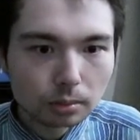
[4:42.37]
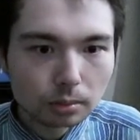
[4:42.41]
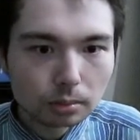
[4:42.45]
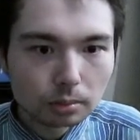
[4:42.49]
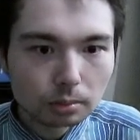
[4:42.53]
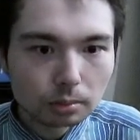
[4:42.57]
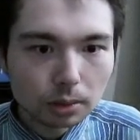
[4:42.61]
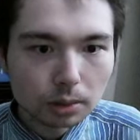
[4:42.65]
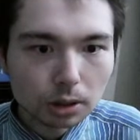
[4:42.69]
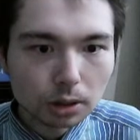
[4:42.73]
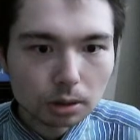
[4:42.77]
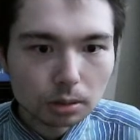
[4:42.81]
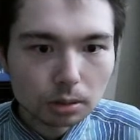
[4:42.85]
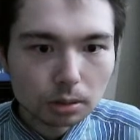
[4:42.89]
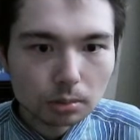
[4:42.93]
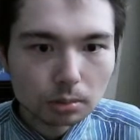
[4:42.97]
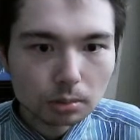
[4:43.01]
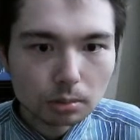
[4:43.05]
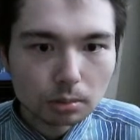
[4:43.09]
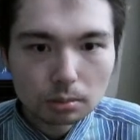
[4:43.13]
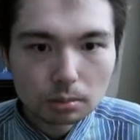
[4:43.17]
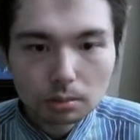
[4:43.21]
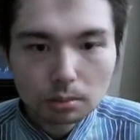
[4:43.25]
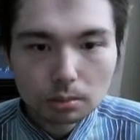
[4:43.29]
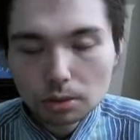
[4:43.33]
Bishop
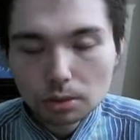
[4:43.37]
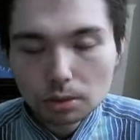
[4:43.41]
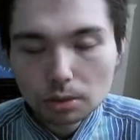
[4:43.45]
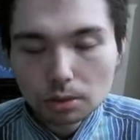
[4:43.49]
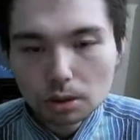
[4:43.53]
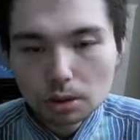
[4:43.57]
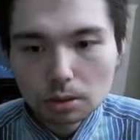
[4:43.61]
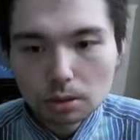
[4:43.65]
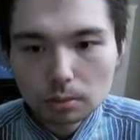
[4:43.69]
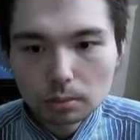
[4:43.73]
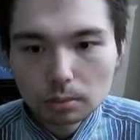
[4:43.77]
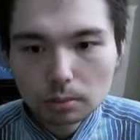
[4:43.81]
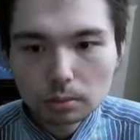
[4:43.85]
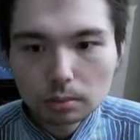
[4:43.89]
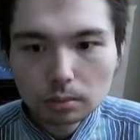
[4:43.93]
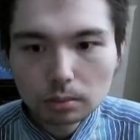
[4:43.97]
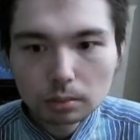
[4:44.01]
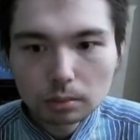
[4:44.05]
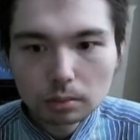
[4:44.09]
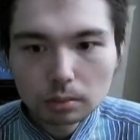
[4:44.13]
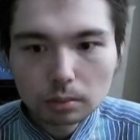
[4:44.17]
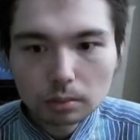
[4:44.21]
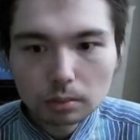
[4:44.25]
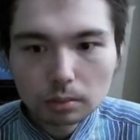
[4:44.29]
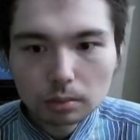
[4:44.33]
c2,
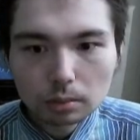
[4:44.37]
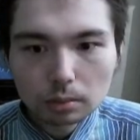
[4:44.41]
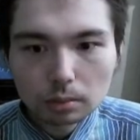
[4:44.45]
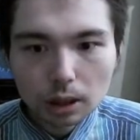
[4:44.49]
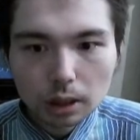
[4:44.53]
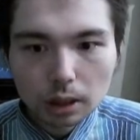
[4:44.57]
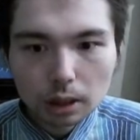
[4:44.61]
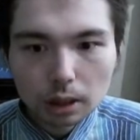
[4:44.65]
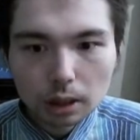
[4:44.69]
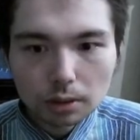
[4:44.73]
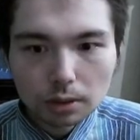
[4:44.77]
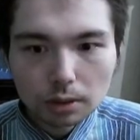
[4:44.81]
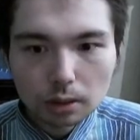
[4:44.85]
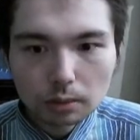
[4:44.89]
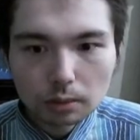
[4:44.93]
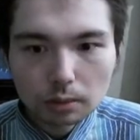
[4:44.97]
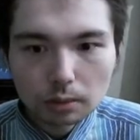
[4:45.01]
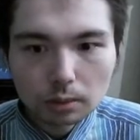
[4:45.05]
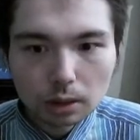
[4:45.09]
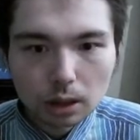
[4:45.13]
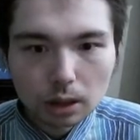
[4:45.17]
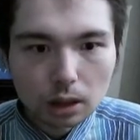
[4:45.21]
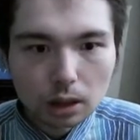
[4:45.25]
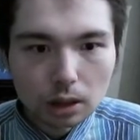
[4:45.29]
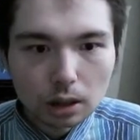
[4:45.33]
king
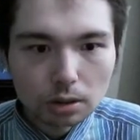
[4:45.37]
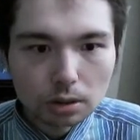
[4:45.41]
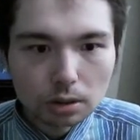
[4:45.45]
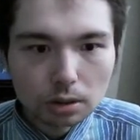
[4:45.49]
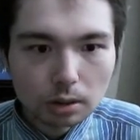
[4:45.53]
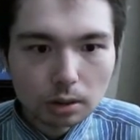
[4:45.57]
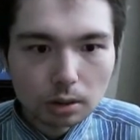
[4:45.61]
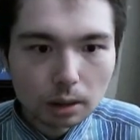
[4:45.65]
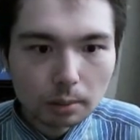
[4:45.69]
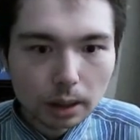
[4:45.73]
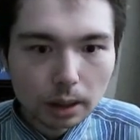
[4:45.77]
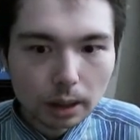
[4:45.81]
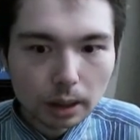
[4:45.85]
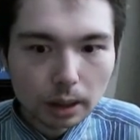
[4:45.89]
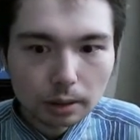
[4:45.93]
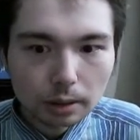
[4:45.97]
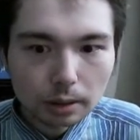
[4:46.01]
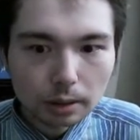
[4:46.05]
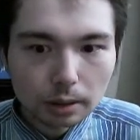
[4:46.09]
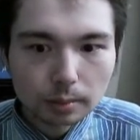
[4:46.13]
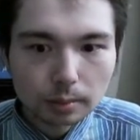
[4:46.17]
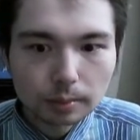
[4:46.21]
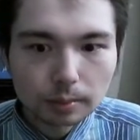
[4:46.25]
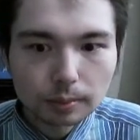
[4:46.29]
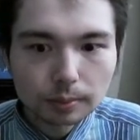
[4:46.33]
f7, king e2, knight back,
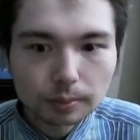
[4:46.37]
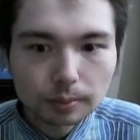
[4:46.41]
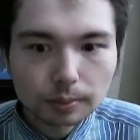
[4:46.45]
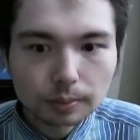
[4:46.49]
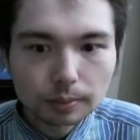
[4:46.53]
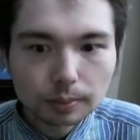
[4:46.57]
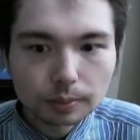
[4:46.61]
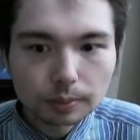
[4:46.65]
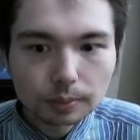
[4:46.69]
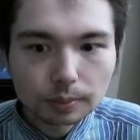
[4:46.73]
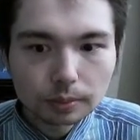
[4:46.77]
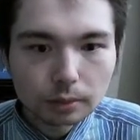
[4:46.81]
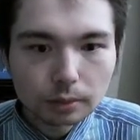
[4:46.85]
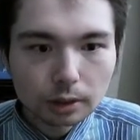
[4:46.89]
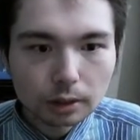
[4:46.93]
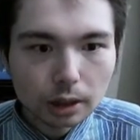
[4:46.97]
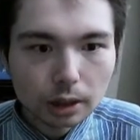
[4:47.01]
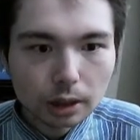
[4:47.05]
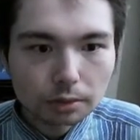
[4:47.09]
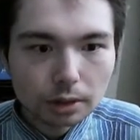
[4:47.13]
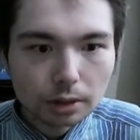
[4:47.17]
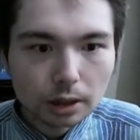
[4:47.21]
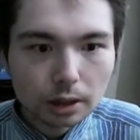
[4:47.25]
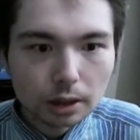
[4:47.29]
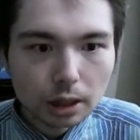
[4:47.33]

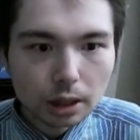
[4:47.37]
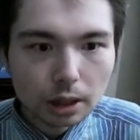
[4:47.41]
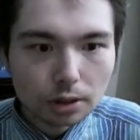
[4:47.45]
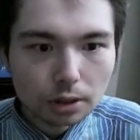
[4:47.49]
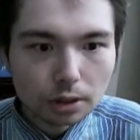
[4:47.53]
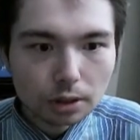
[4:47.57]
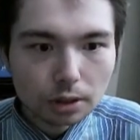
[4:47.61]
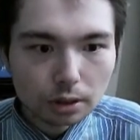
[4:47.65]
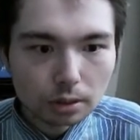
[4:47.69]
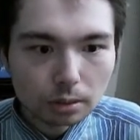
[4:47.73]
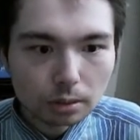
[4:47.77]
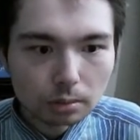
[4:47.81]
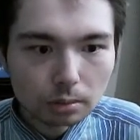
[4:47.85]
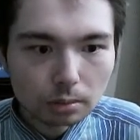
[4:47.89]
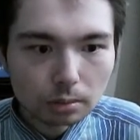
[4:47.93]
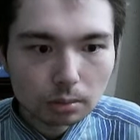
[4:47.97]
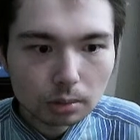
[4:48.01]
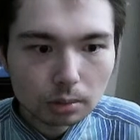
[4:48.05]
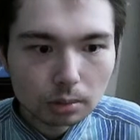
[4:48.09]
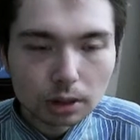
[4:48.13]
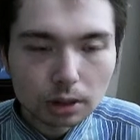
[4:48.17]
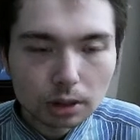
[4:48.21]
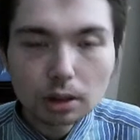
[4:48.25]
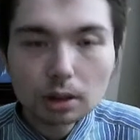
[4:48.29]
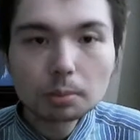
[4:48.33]
knight f3, h6.
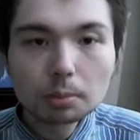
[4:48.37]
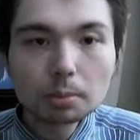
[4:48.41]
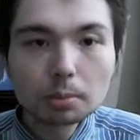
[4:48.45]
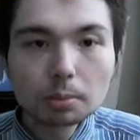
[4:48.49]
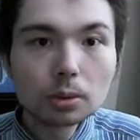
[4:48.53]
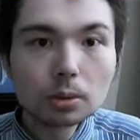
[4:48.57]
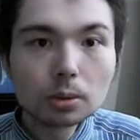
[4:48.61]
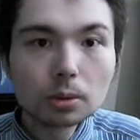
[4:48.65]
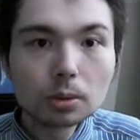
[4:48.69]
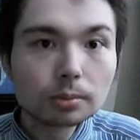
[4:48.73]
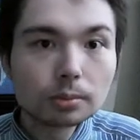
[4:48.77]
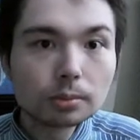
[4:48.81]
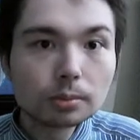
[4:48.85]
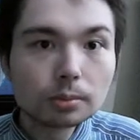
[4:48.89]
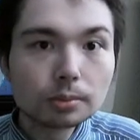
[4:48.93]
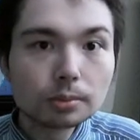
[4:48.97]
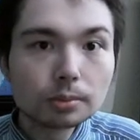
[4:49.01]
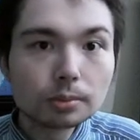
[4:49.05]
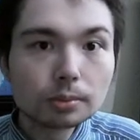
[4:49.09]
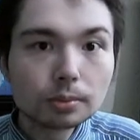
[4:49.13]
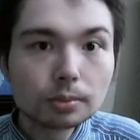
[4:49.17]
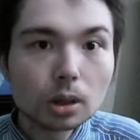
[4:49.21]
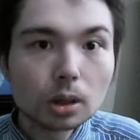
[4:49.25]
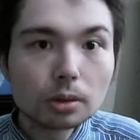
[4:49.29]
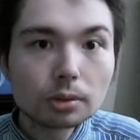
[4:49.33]
Getting the pawn
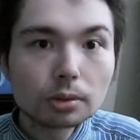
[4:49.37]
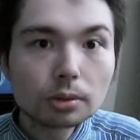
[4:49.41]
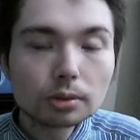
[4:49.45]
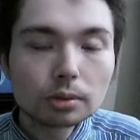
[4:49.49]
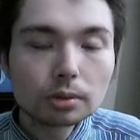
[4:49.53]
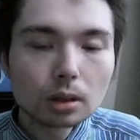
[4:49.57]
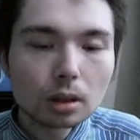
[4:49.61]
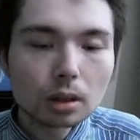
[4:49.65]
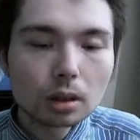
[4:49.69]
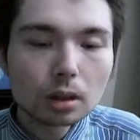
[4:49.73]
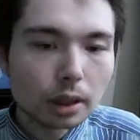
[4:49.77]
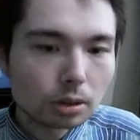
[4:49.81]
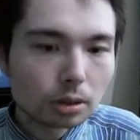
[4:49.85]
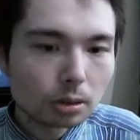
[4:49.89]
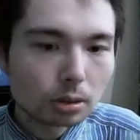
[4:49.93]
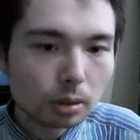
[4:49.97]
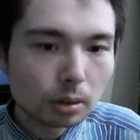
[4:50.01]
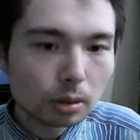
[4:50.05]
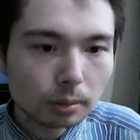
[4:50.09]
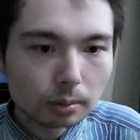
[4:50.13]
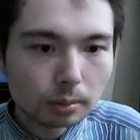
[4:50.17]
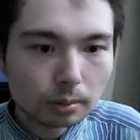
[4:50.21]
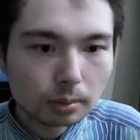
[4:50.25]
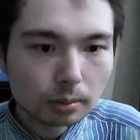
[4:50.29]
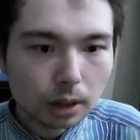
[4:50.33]
off the light
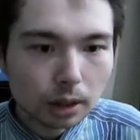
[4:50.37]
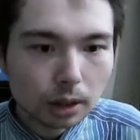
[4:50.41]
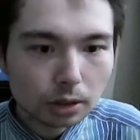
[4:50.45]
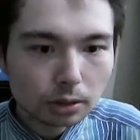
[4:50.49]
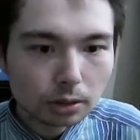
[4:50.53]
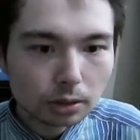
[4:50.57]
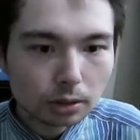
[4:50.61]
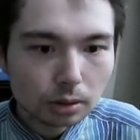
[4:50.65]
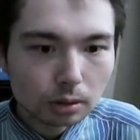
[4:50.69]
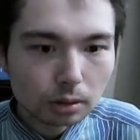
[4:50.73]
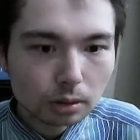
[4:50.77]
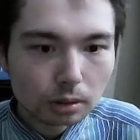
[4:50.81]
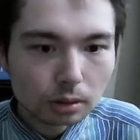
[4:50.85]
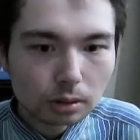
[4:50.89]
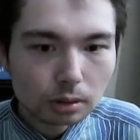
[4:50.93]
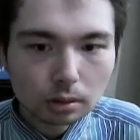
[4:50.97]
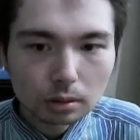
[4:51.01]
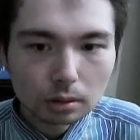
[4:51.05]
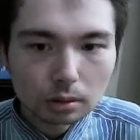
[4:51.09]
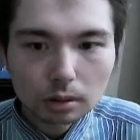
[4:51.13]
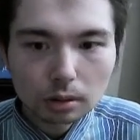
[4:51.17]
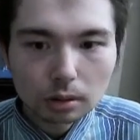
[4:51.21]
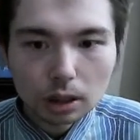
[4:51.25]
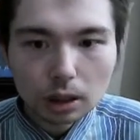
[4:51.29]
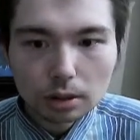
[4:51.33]
square. h4,
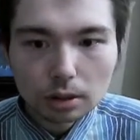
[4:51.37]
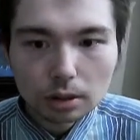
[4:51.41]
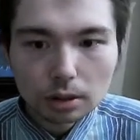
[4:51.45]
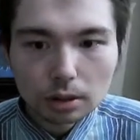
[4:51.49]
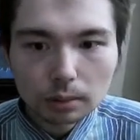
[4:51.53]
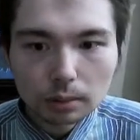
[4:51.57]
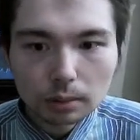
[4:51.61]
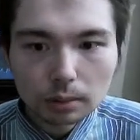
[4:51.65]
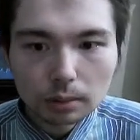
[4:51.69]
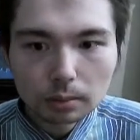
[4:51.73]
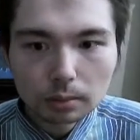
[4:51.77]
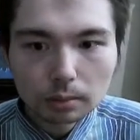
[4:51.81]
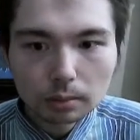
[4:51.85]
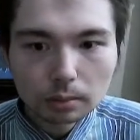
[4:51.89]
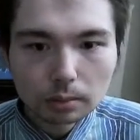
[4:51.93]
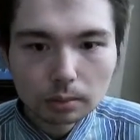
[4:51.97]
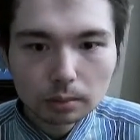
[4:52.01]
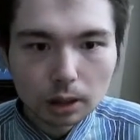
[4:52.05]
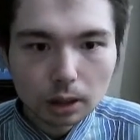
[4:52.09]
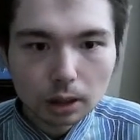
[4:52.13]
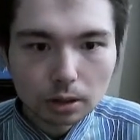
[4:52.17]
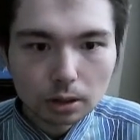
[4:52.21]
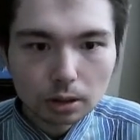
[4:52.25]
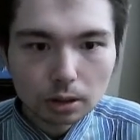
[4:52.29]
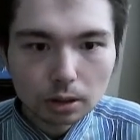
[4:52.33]
king e7,
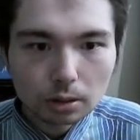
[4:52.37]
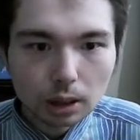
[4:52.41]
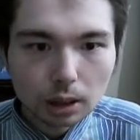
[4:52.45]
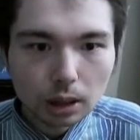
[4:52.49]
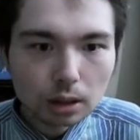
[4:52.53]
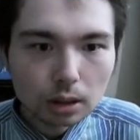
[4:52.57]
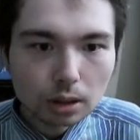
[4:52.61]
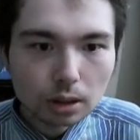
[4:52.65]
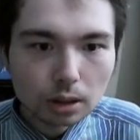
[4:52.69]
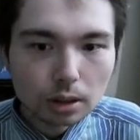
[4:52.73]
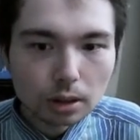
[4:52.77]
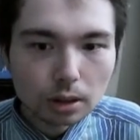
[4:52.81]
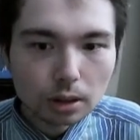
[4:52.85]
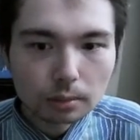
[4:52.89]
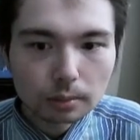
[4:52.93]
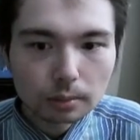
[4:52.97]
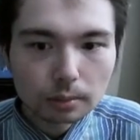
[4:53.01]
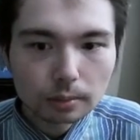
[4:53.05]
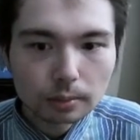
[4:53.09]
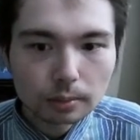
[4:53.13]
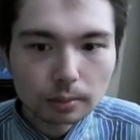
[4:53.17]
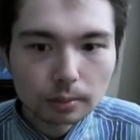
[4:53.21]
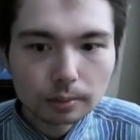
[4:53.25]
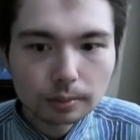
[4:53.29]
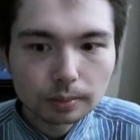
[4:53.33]
knight d2, king d7.
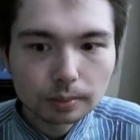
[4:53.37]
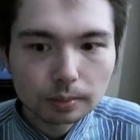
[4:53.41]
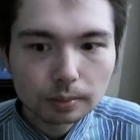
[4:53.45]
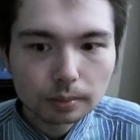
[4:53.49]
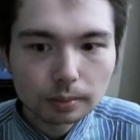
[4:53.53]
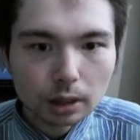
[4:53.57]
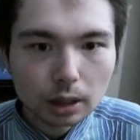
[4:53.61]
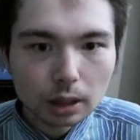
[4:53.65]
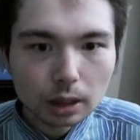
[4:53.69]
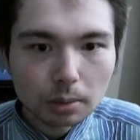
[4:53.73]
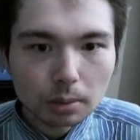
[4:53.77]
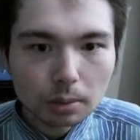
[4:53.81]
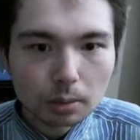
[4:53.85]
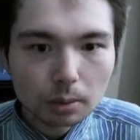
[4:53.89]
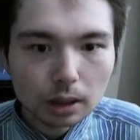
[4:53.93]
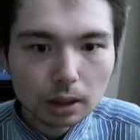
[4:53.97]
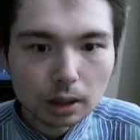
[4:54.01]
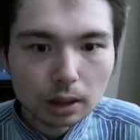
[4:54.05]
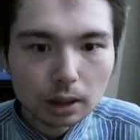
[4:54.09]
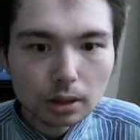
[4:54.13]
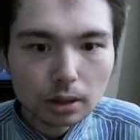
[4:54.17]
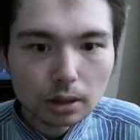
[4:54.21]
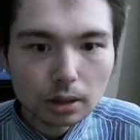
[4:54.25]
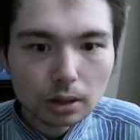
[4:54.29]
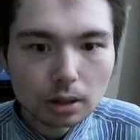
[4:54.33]
Knight b1,
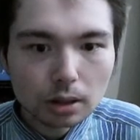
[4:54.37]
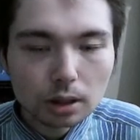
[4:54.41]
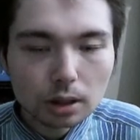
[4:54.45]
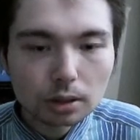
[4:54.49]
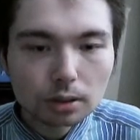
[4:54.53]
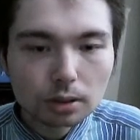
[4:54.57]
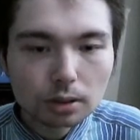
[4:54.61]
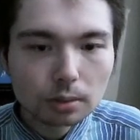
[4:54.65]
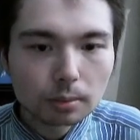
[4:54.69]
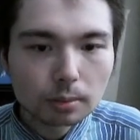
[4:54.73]
king c6.